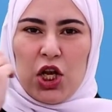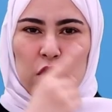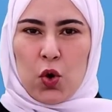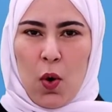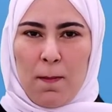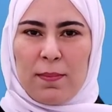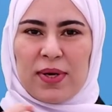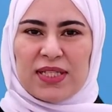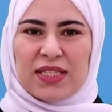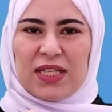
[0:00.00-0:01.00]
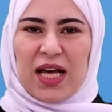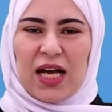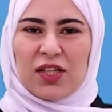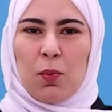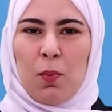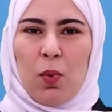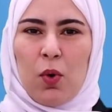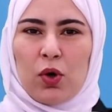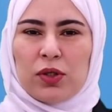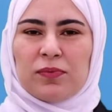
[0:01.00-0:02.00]
Now let's take a look at the
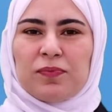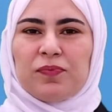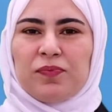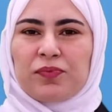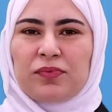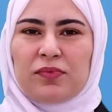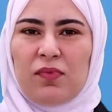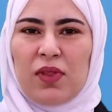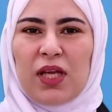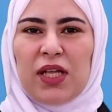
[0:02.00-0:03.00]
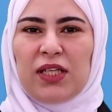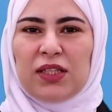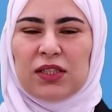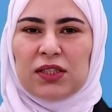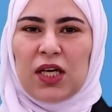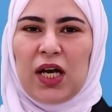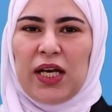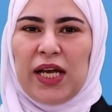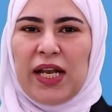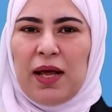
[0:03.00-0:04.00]
place prepositions. Amongst.